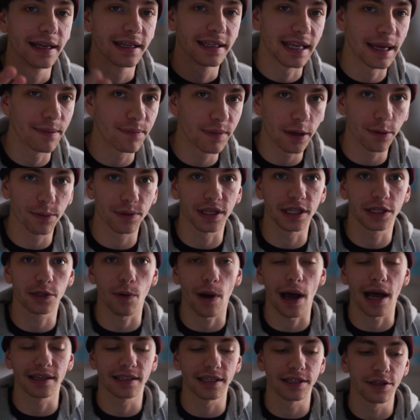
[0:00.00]
Same thing with the
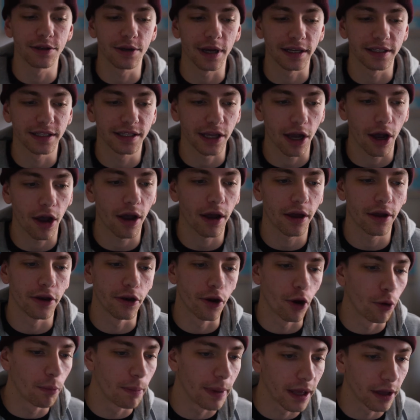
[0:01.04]
squats as you guys saw,
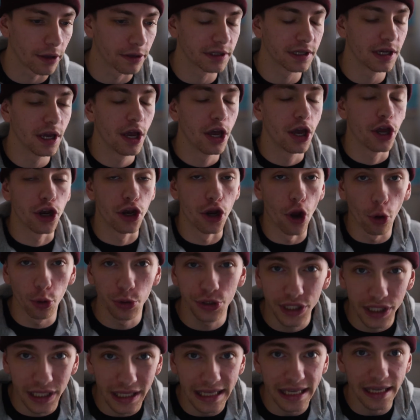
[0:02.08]
no belt, no
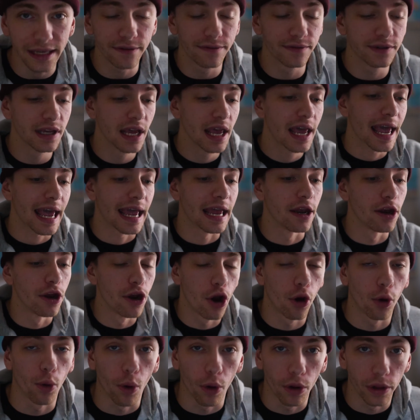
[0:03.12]
sleeves, and
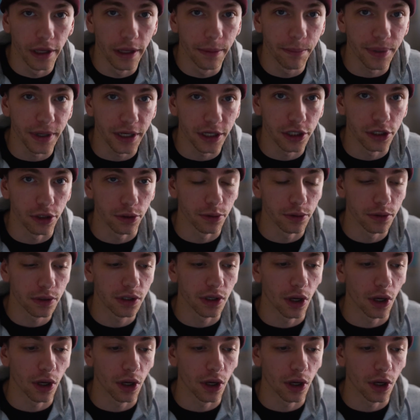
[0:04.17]
no Olympic shoes.